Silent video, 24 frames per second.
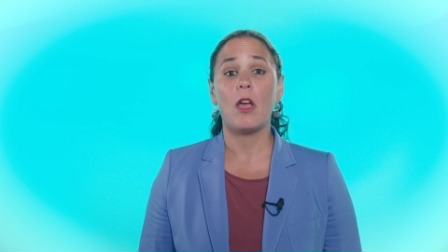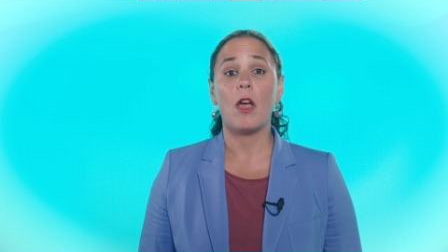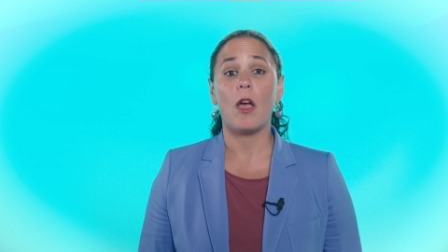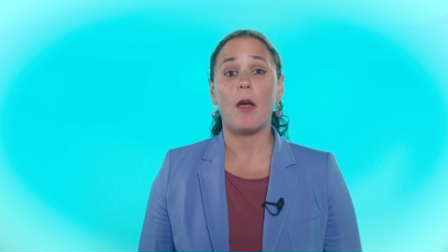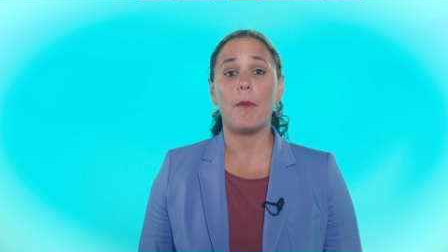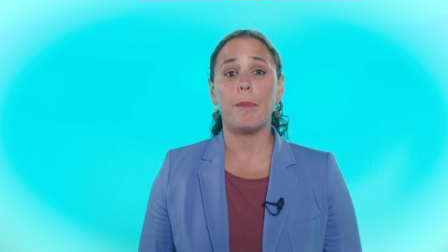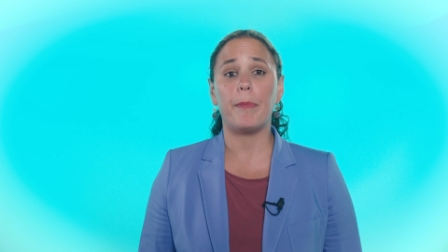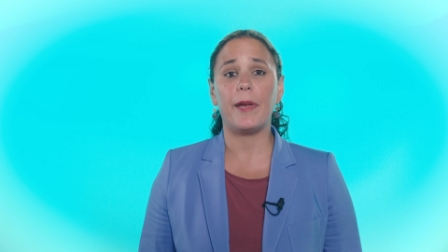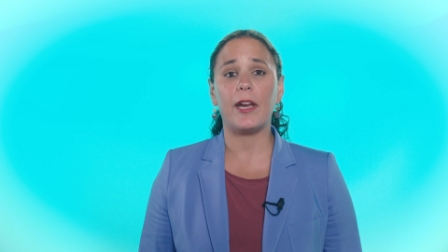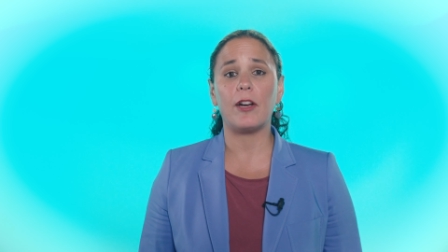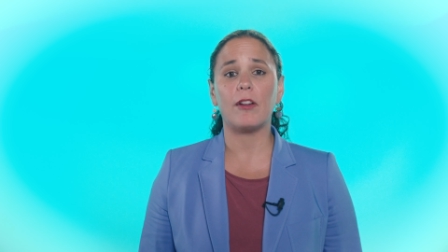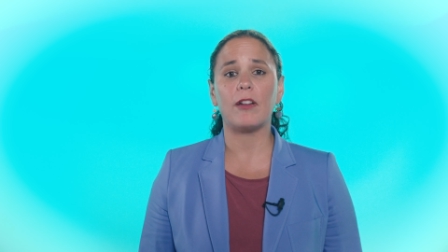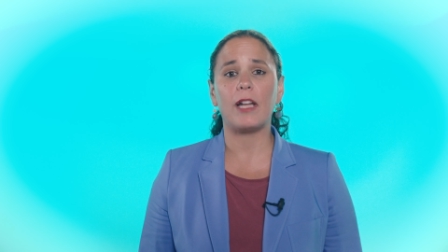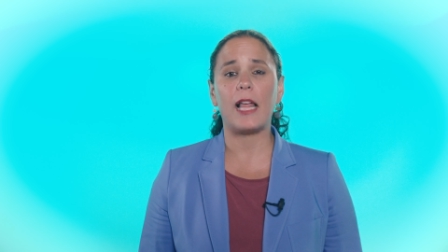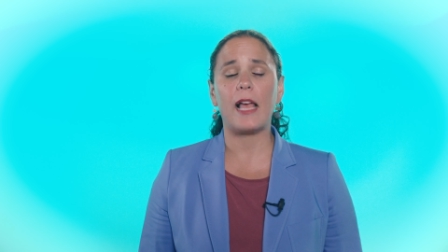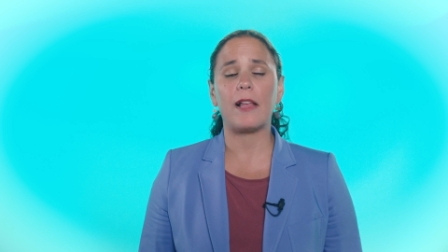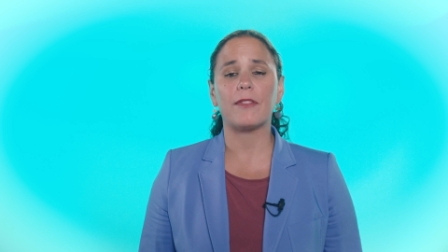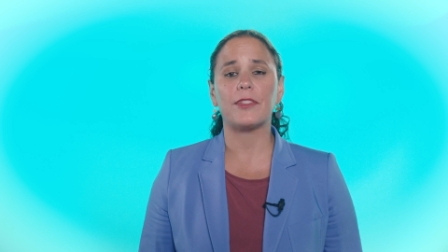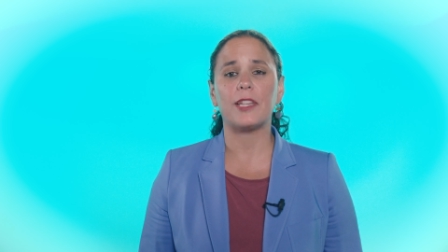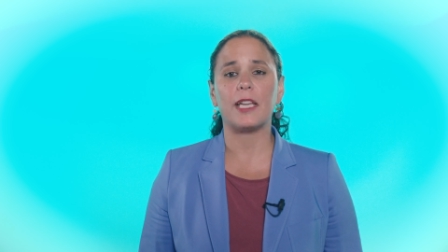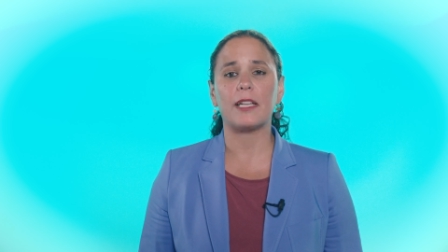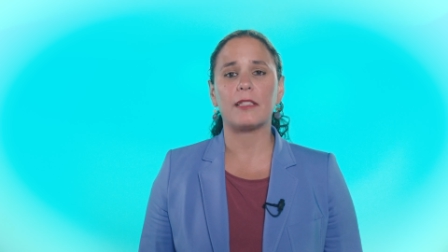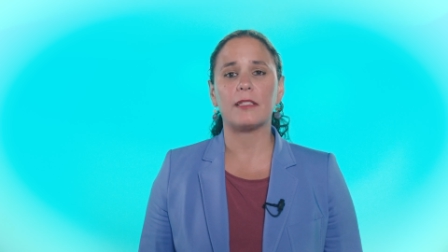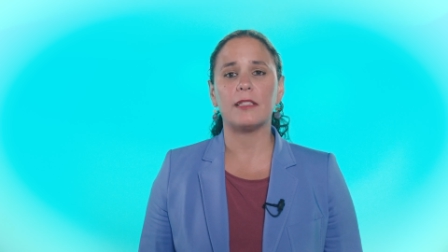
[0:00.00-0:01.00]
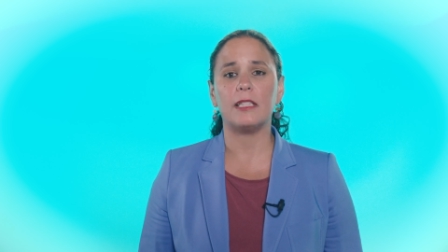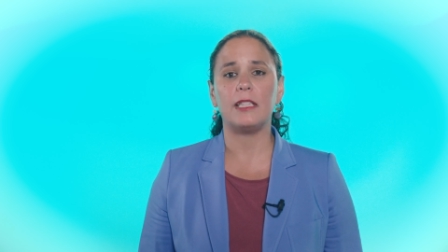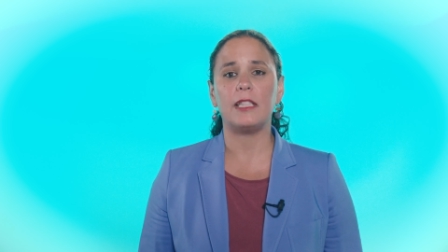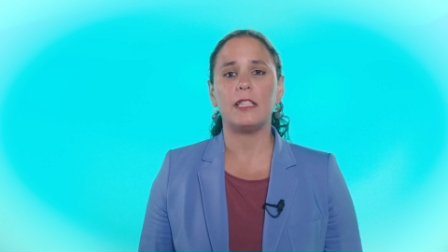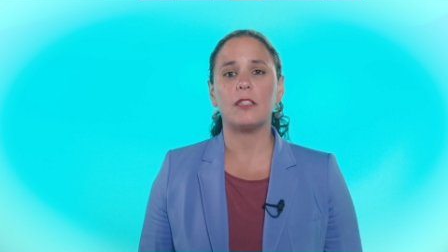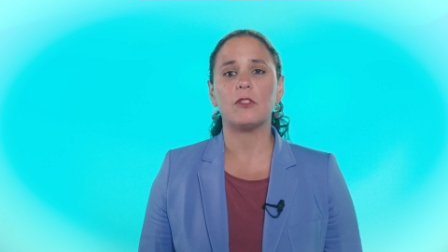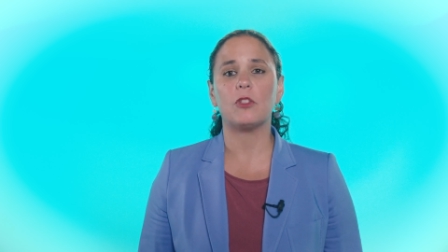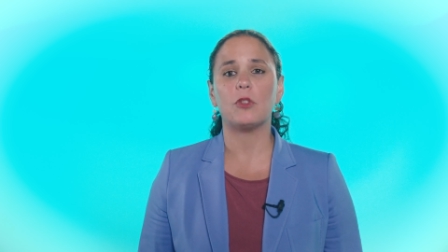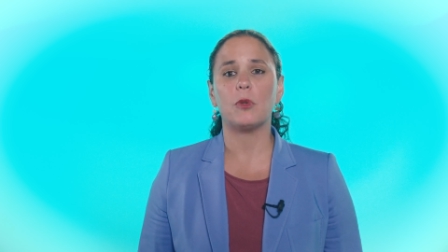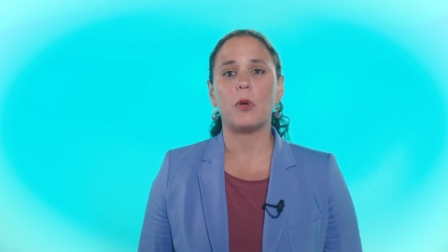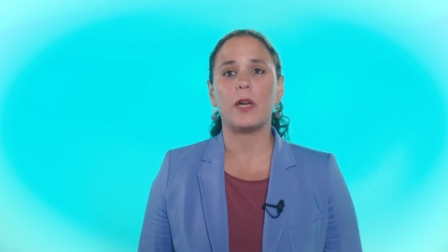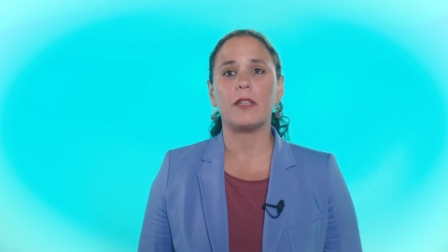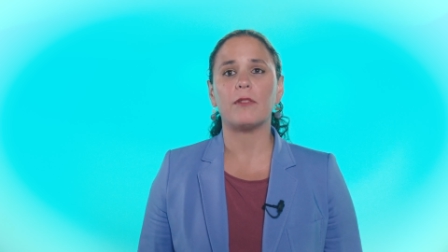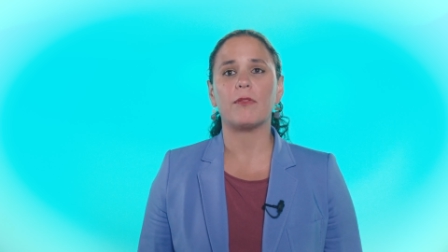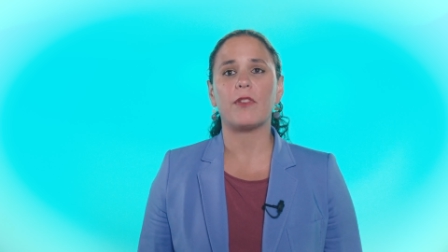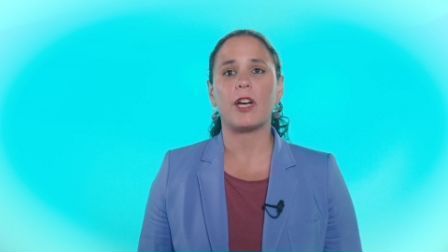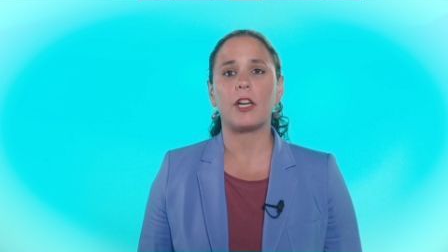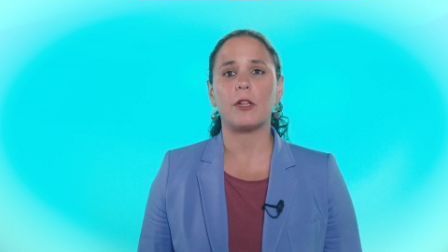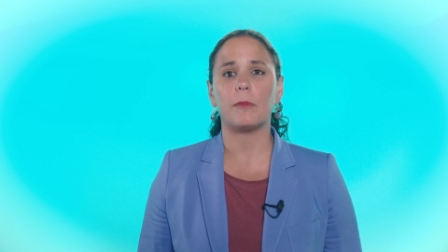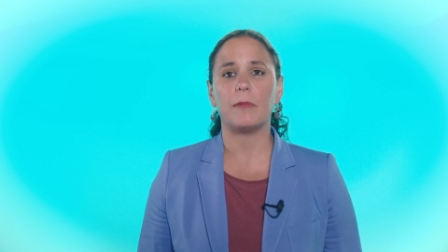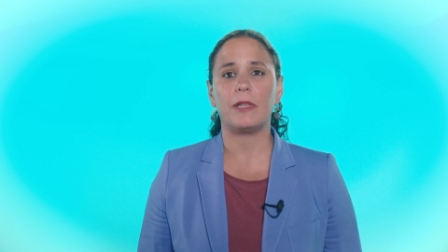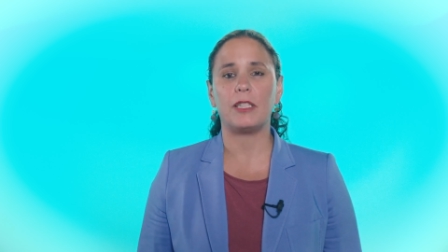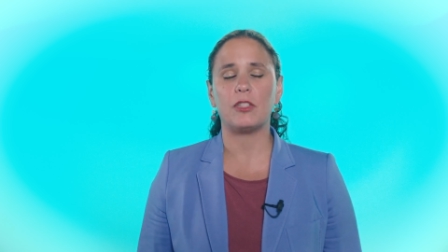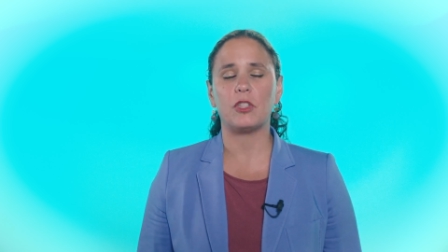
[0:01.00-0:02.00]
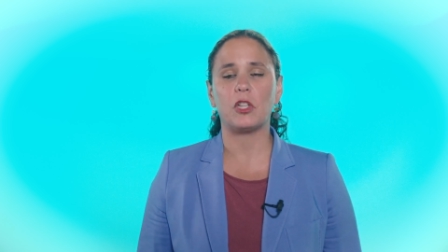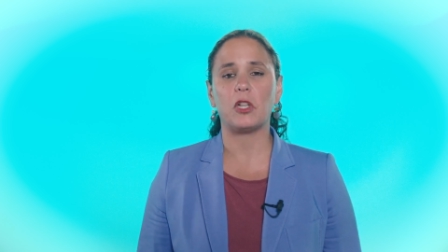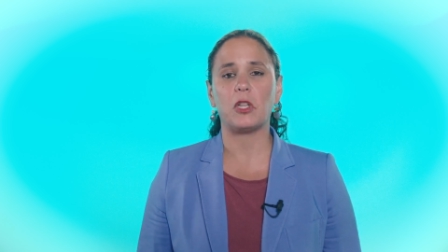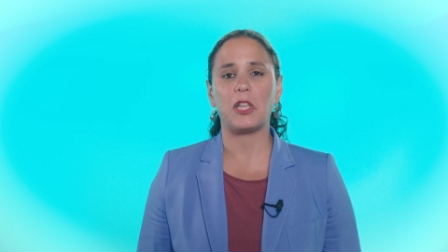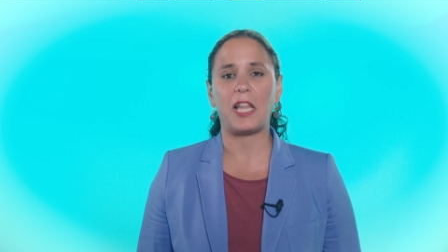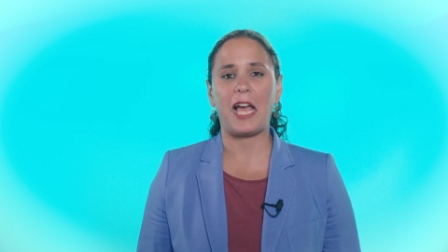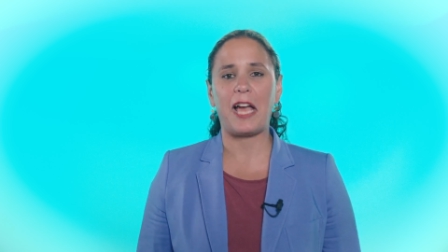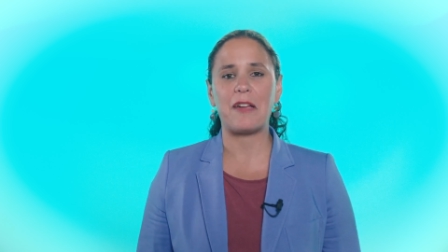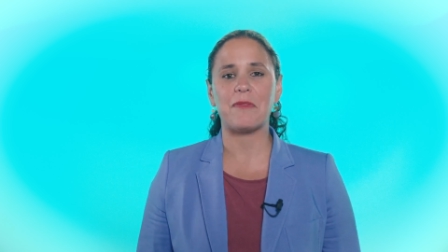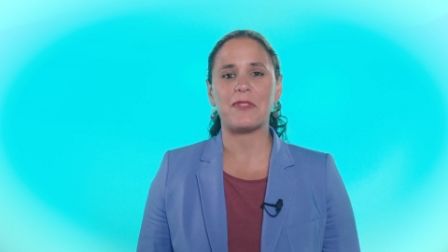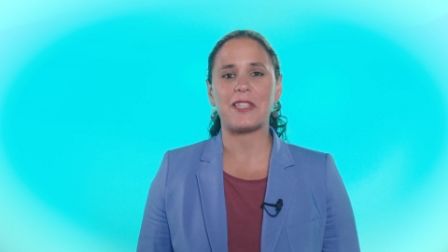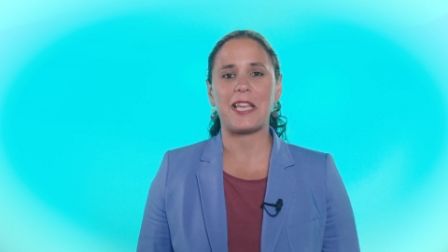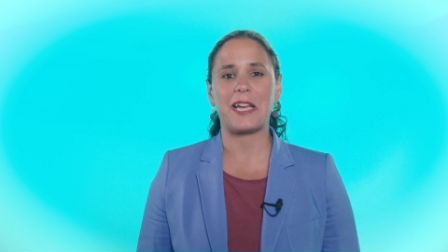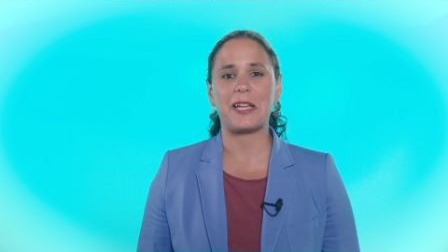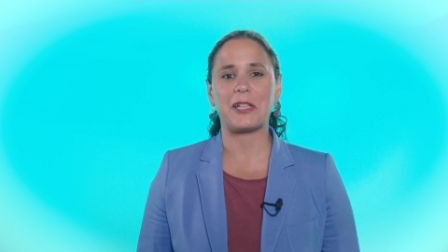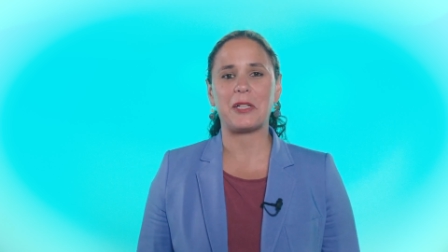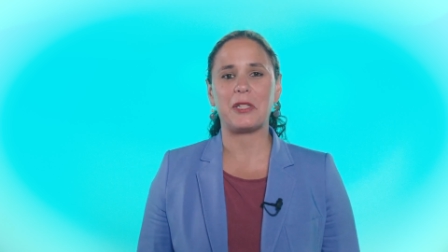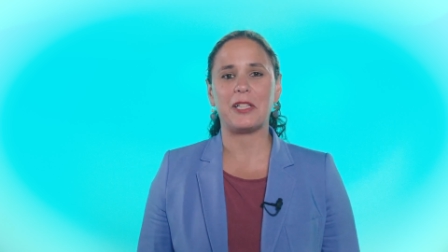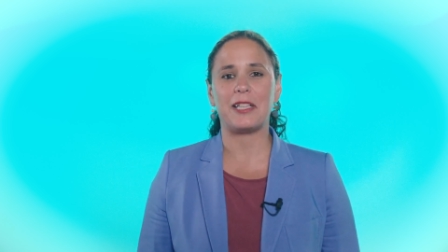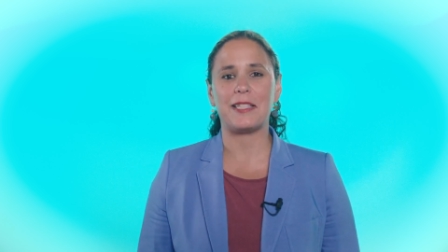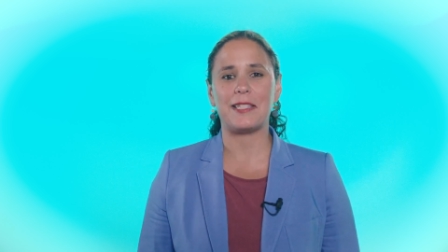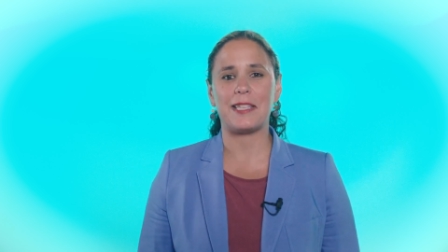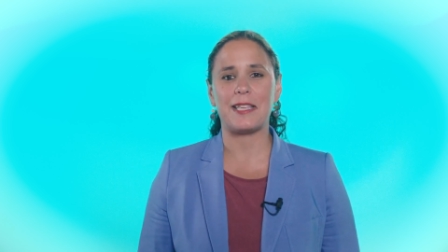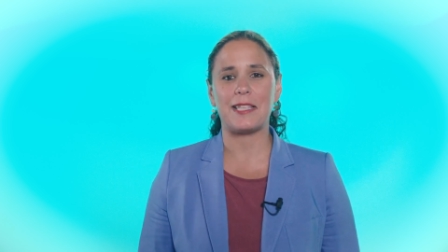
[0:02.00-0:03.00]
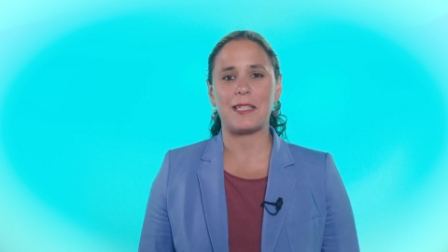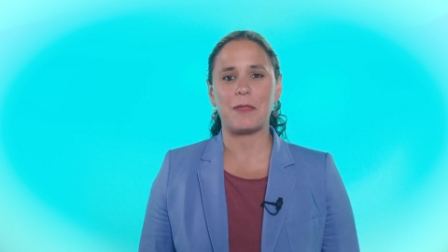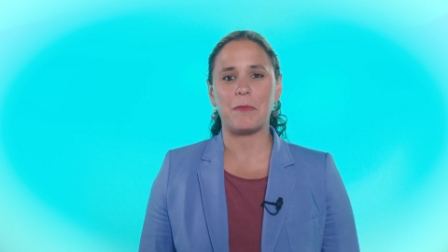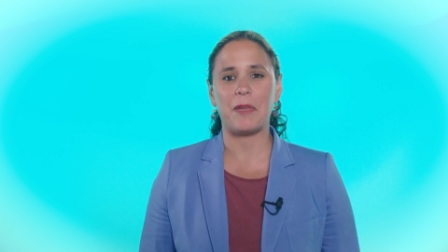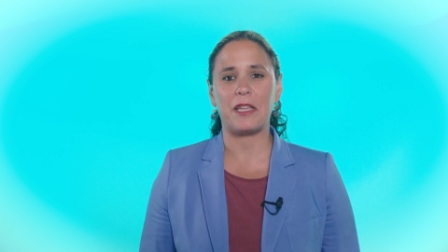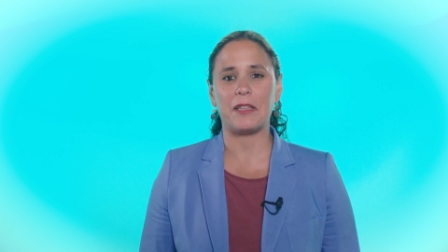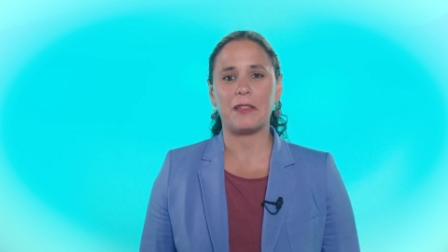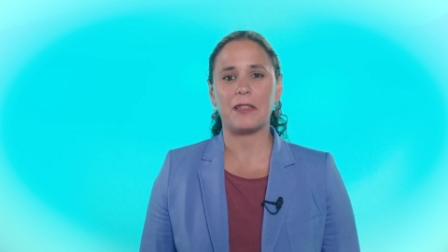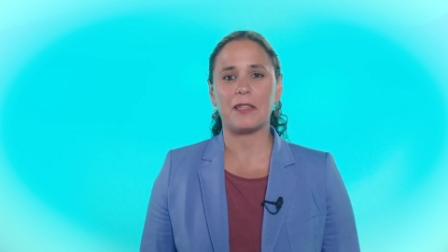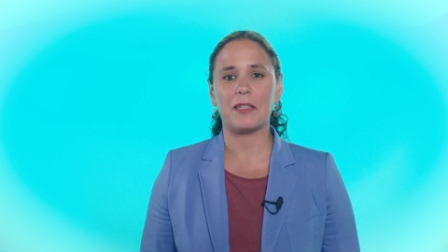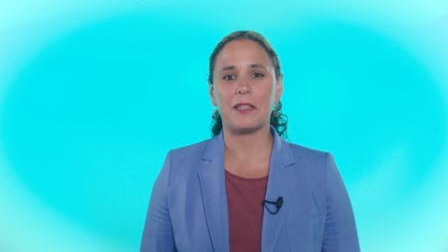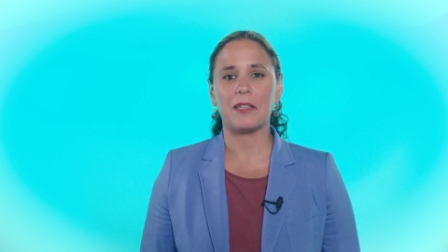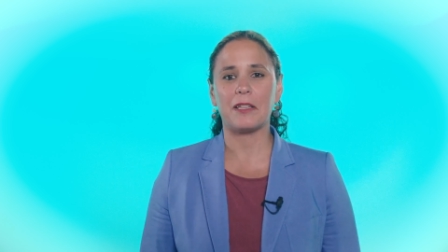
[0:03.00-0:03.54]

a parallel technique to environmental life cycle assessment.